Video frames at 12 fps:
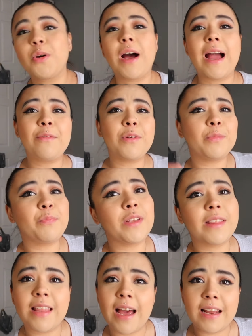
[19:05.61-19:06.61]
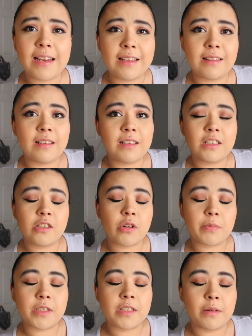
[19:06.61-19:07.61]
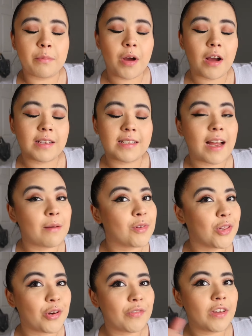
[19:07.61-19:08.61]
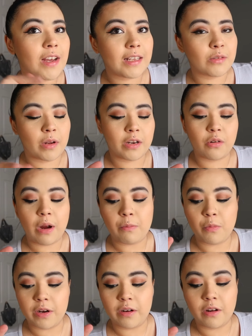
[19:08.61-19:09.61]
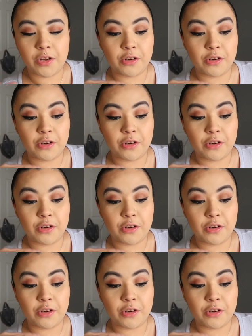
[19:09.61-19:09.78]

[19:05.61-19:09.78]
so i will put that in the description box down below if you guys want to grab one